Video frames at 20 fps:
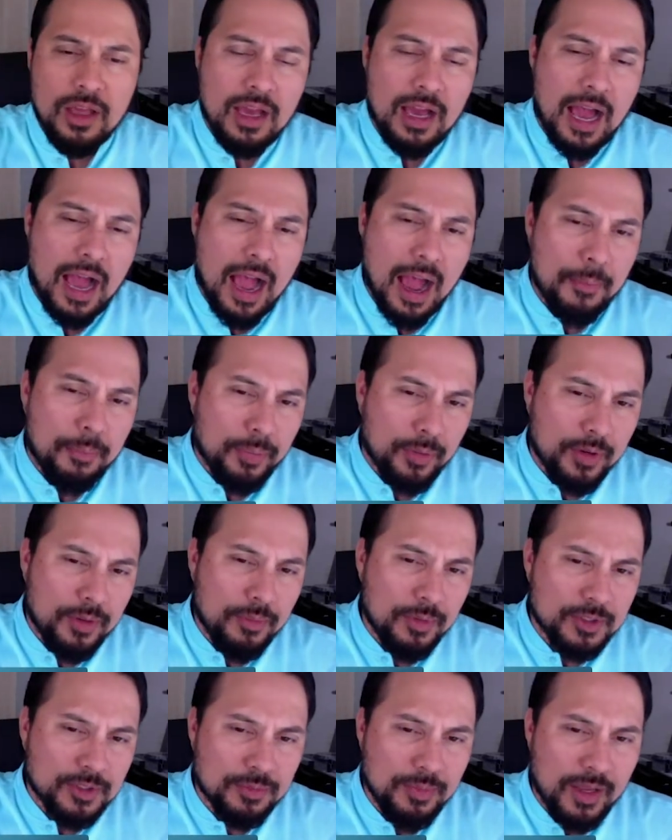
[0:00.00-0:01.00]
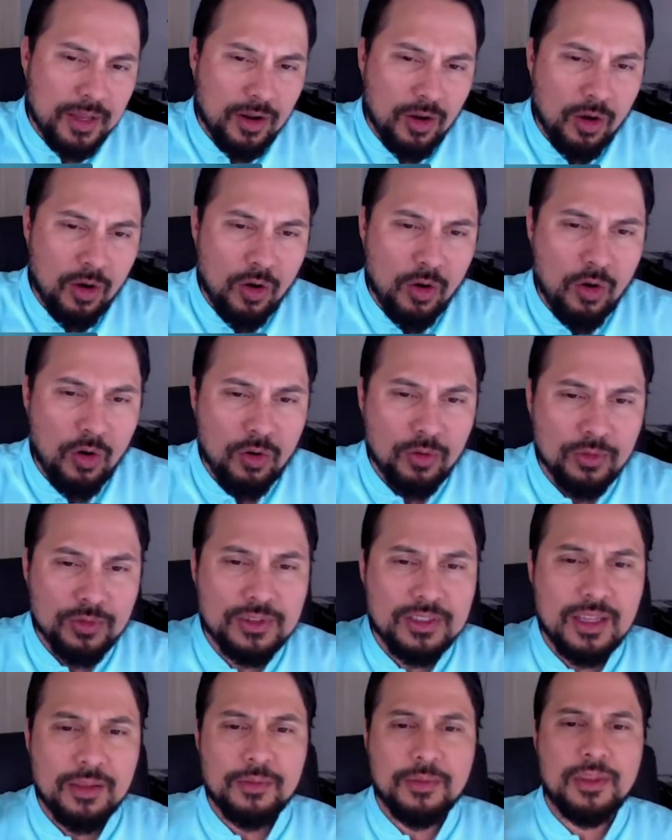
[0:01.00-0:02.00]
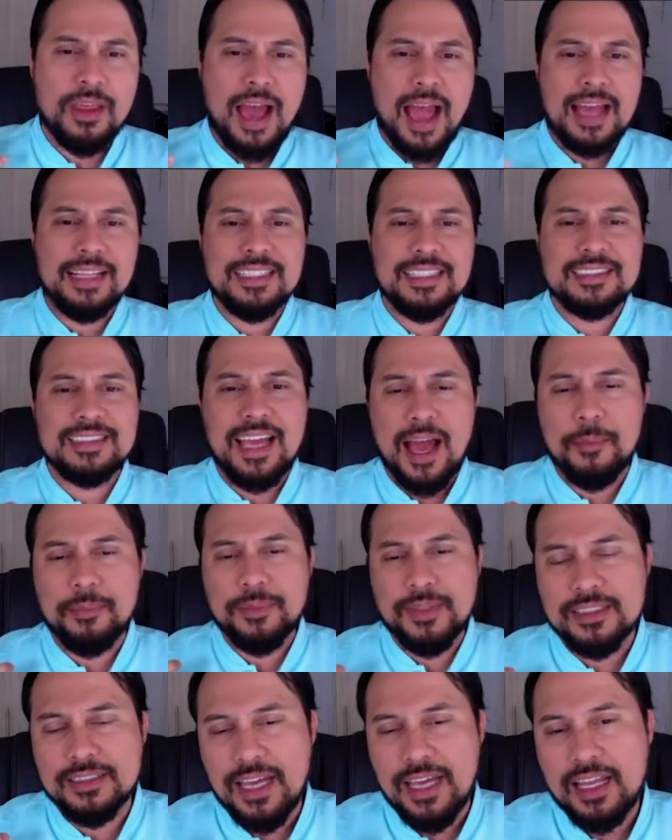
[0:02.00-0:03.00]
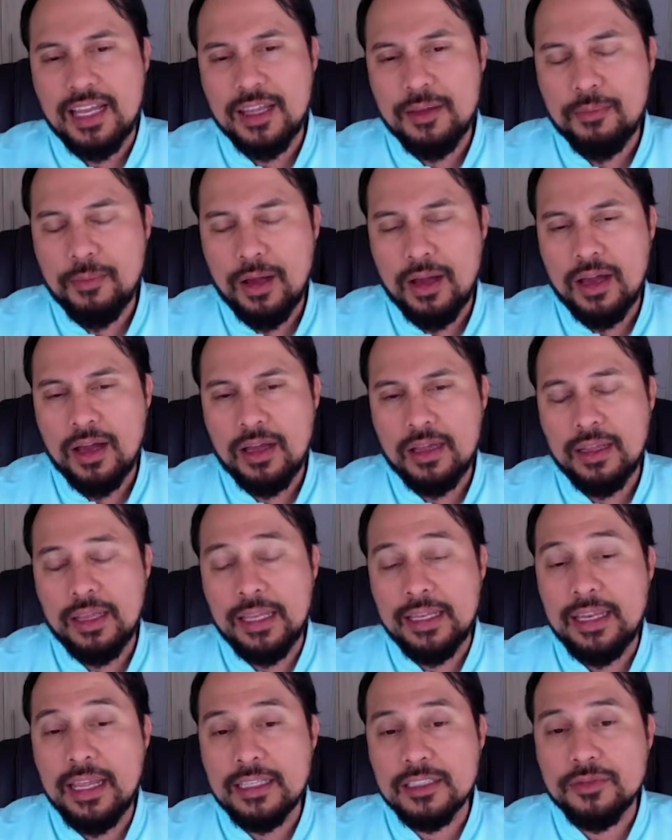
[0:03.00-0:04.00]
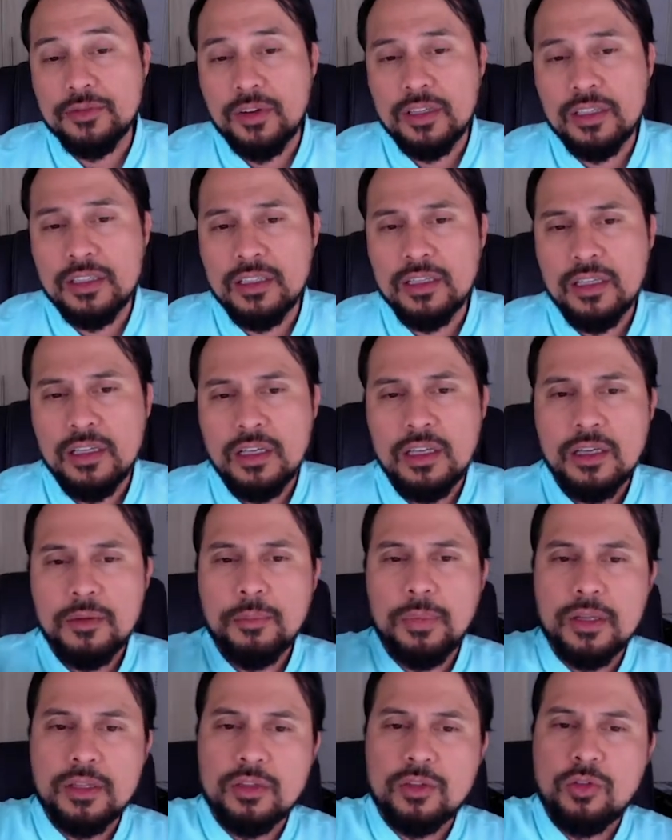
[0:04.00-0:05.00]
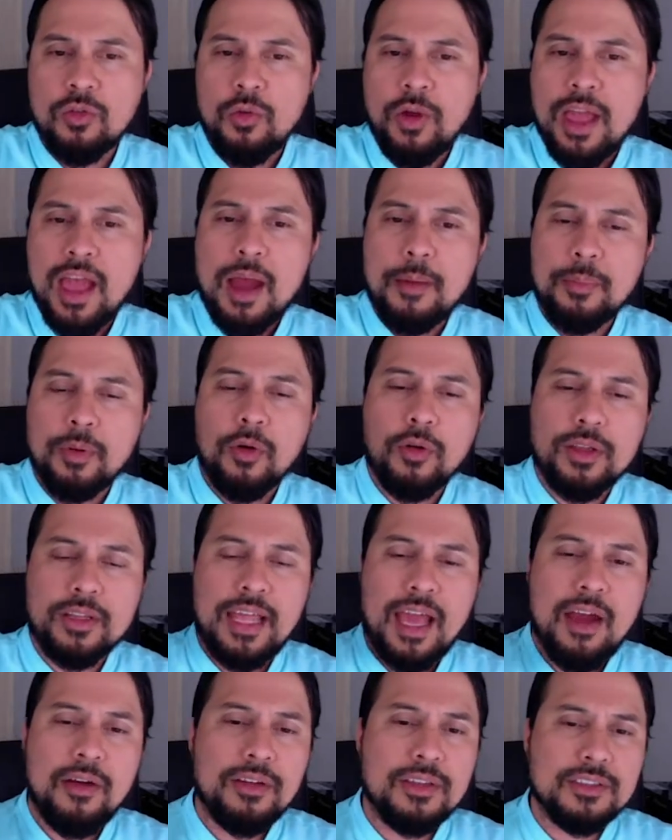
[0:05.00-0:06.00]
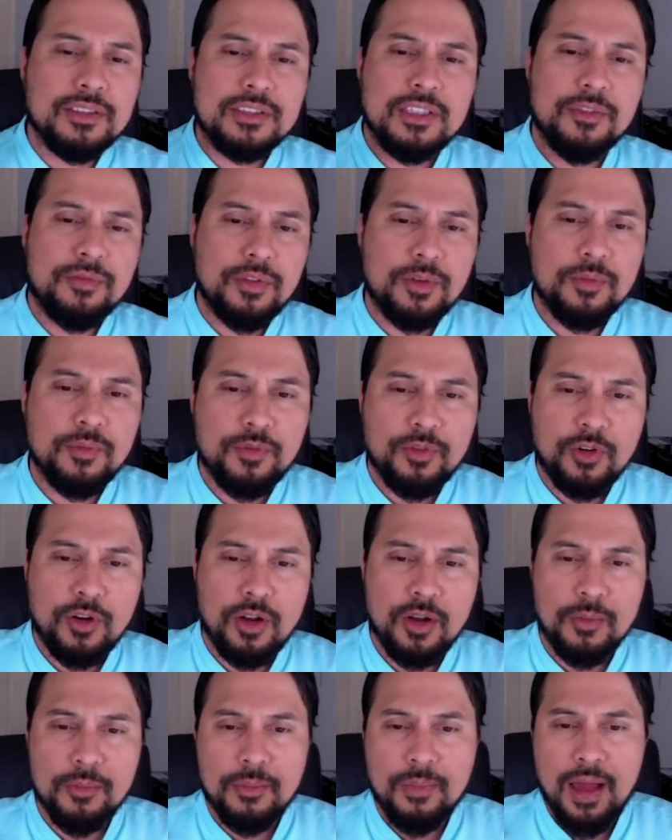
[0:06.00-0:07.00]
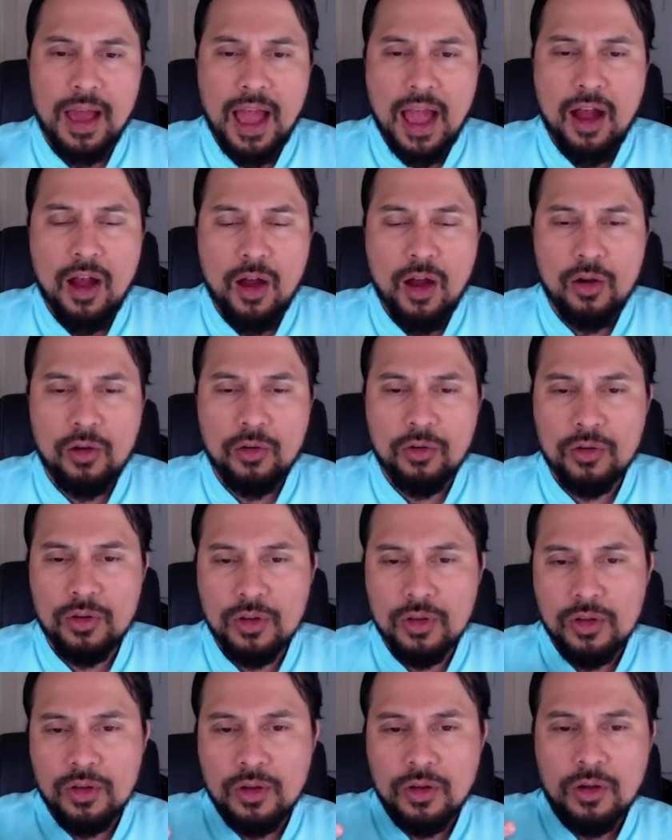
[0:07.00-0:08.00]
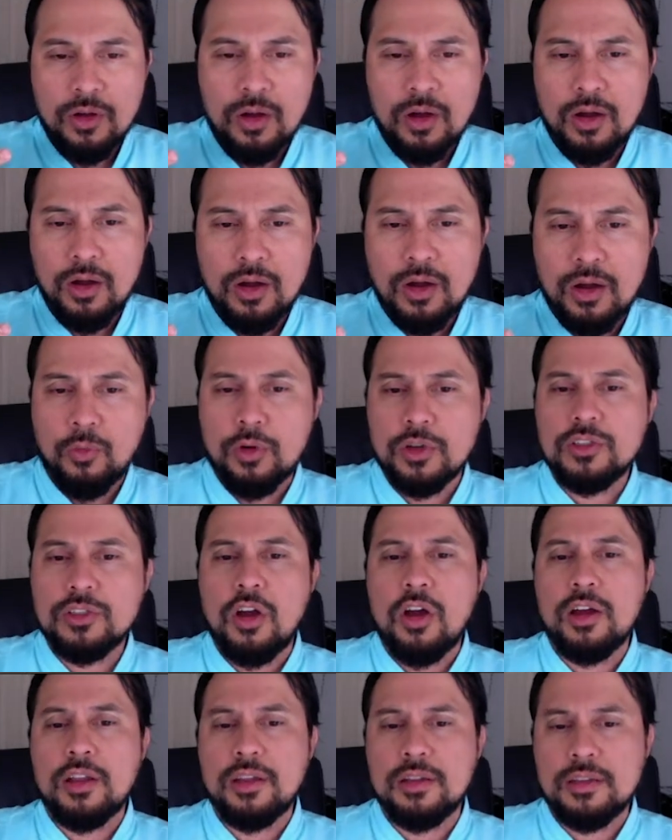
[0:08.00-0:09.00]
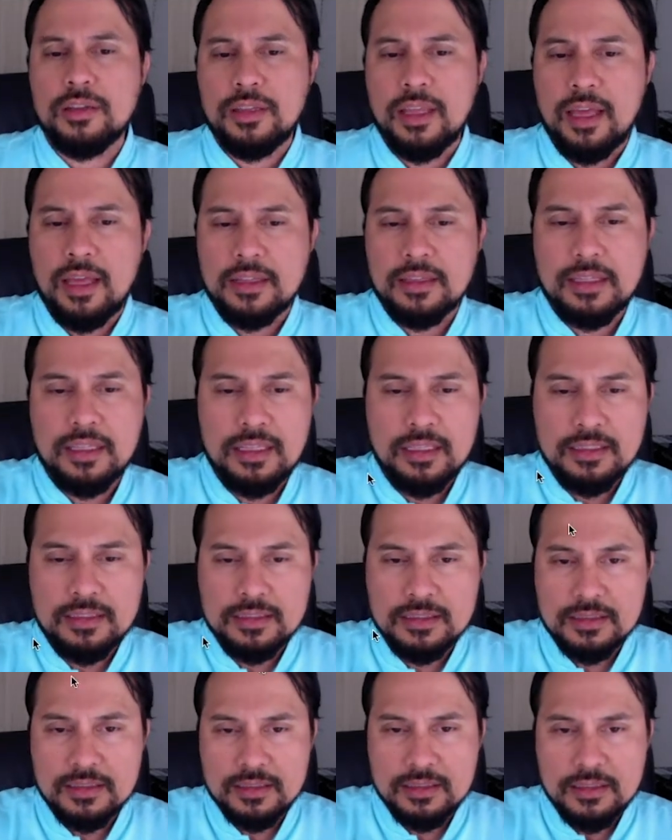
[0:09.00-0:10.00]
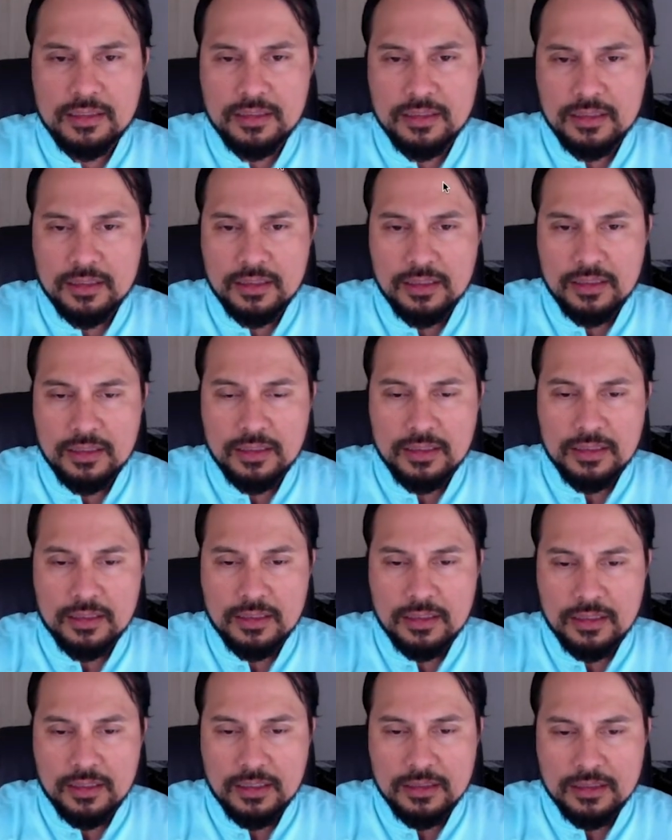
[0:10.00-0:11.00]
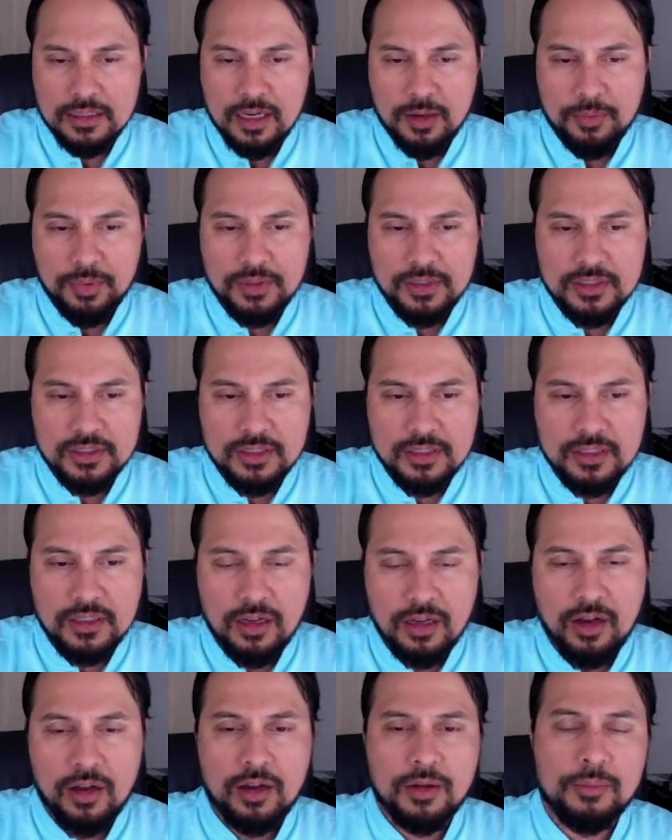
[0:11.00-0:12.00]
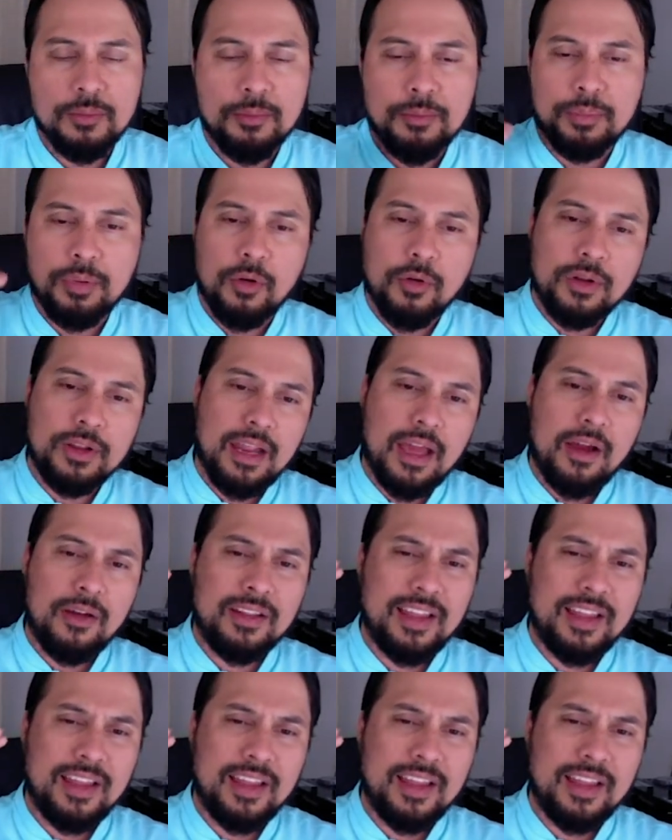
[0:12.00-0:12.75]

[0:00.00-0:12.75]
I pretty much made a whole. I'm designing my index fund, but the way I broke it down is different from how we're taught that these companies are broken down.